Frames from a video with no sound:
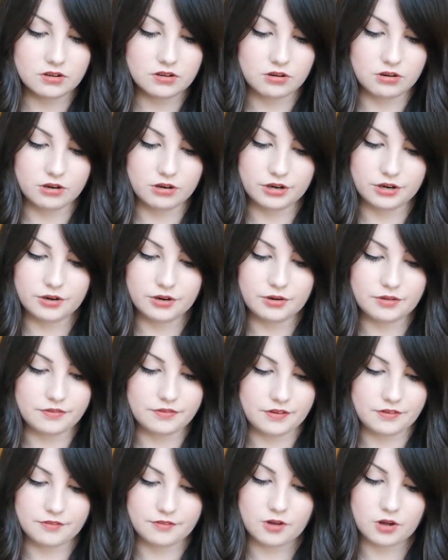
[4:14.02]
or
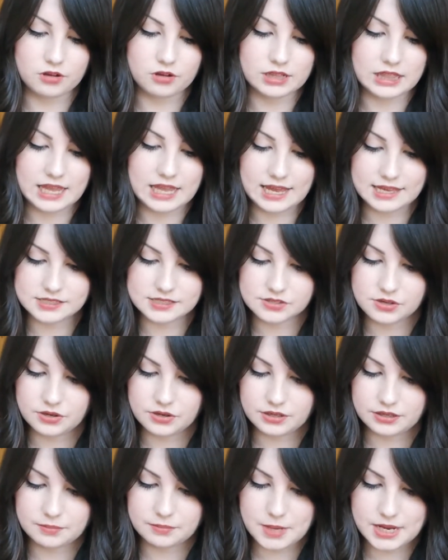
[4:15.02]
if I've got class
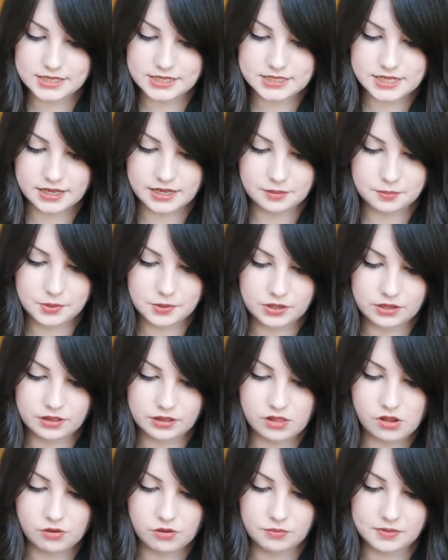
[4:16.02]
on, I might take a book
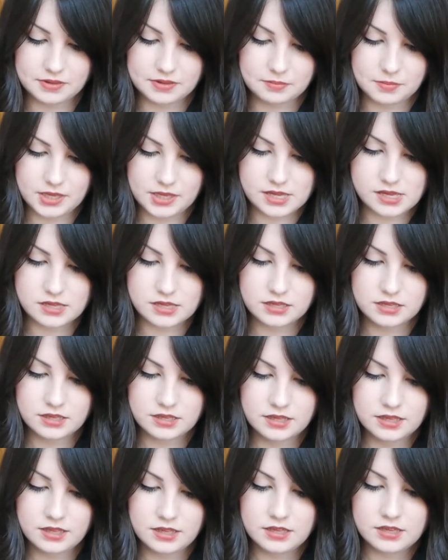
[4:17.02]
along with me
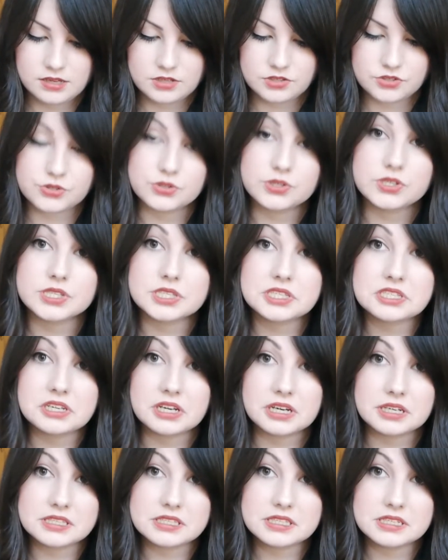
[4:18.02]
to
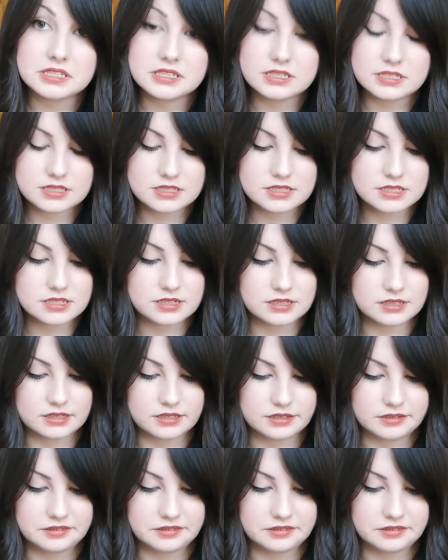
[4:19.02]
discuss it.